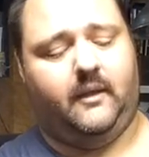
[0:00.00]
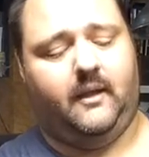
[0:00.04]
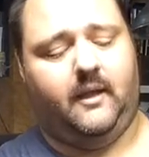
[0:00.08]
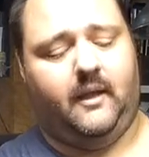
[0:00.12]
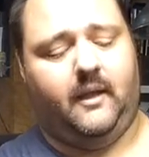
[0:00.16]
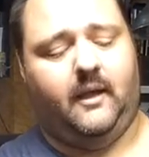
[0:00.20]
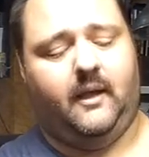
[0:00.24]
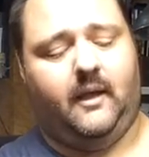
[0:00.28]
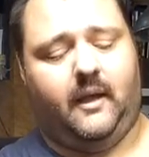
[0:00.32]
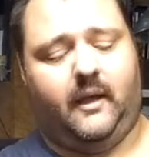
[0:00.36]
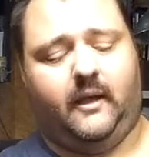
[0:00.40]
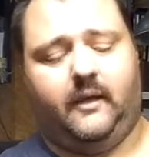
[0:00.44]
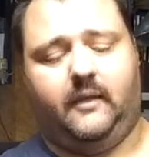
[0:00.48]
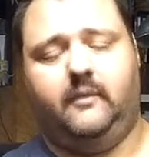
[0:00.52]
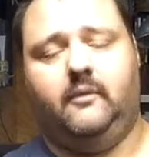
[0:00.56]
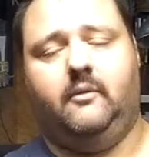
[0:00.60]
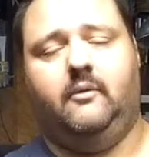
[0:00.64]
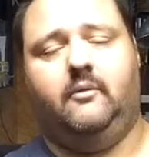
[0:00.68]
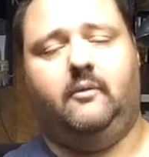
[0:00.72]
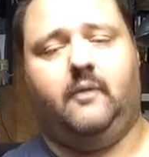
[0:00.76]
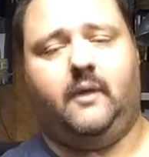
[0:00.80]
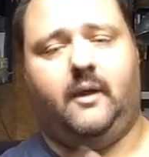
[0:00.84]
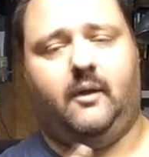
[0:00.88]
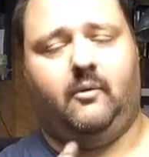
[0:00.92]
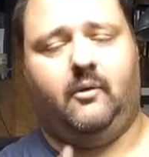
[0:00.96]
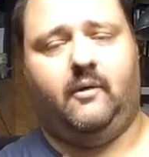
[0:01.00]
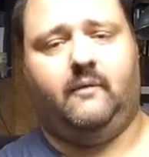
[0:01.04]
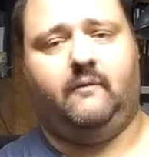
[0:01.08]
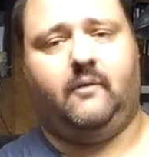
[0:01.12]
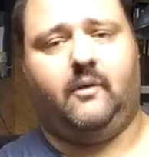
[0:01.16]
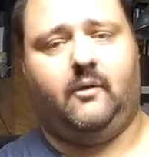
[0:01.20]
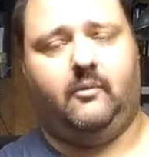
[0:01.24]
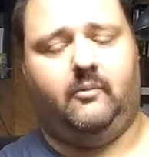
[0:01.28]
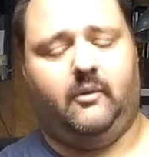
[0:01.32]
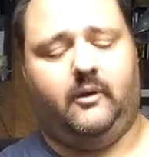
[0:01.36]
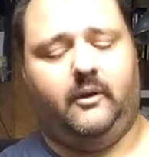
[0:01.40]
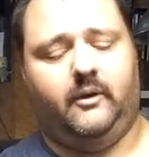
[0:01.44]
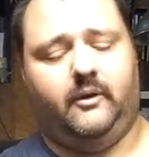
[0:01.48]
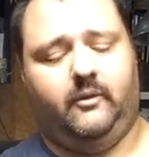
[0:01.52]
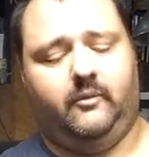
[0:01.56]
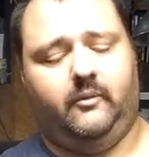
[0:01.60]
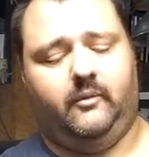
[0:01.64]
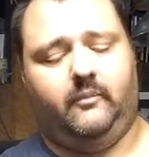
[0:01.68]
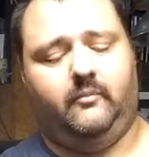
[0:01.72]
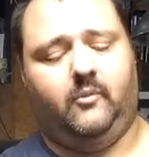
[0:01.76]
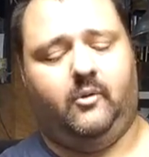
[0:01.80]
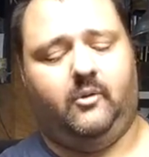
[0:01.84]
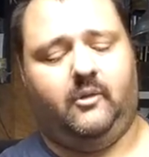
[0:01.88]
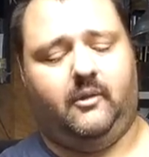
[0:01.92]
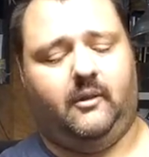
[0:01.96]
I can do it however I want to do it.
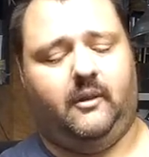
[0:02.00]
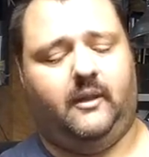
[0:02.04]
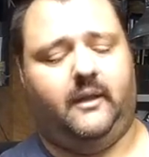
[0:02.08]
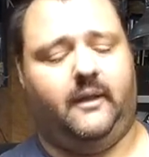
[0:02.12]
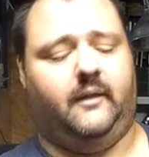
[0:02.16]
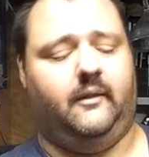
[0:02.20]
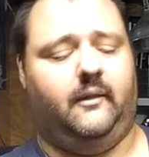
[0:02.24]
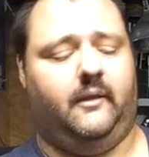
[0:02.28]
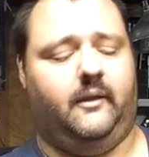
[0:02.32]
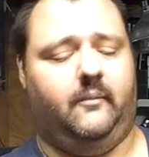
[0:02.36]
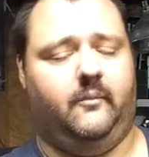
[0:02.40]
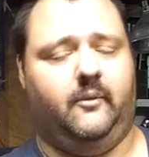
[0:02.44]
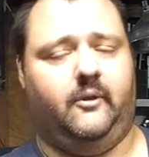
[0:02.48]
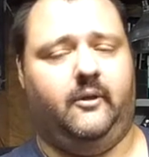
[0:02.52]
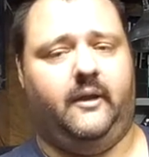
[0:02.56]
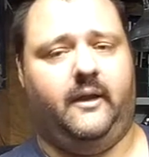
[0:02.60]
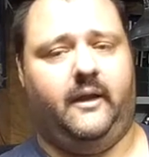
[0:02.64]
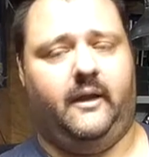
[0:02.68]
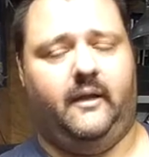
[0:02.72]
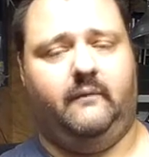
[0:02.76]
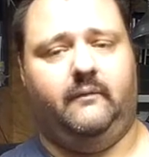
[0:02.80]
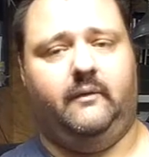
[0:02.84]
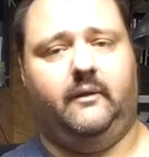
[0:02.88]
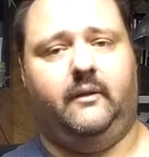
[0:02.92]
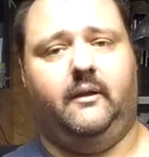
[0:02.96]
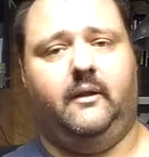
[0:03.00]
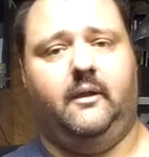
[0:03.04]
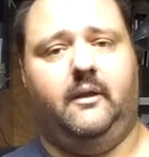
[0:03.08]
More than likely I'm going to have it